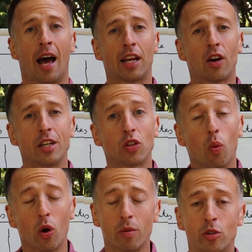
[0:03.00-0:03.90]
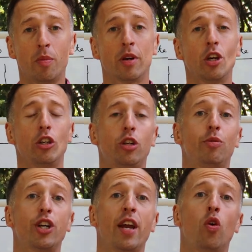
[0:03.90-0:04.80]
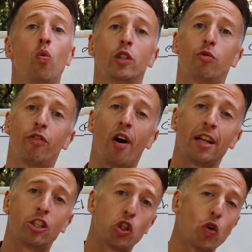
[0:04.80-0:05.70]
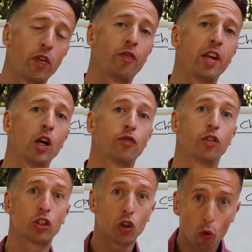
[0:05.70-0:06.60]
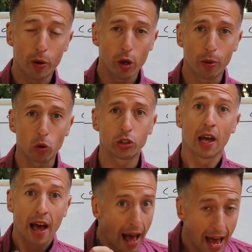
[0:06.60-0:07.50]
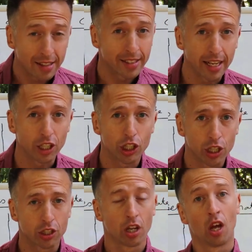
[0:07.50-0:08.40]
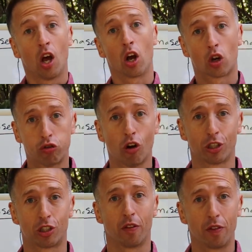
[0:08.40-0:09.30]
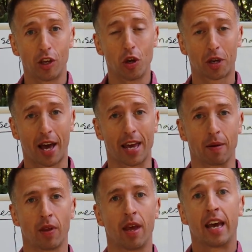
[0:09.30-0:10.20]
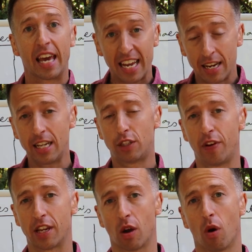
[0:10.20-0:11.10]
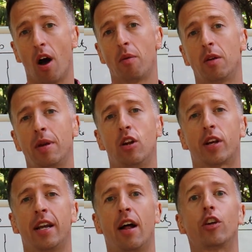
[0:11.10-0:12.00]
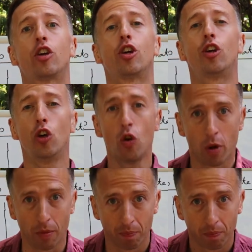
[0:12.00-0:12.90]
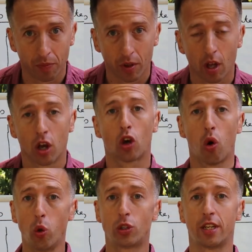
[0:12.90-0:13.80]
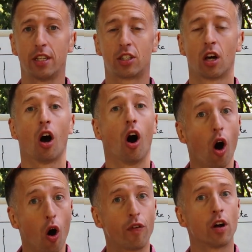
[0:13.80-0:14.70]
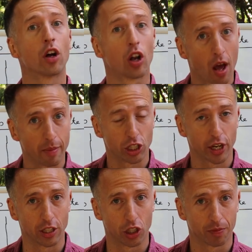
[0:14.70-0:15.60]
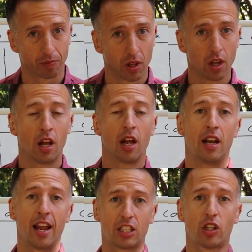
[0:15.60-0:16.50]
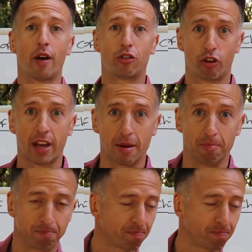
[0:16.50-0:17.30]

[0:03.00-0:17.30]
Hey guys, welcome to my YouTube channel, which provides geography videos for school pupils and teachers across the UK. In this video, I'm going to be looking at the human causes of climate change. Let's dive straight in.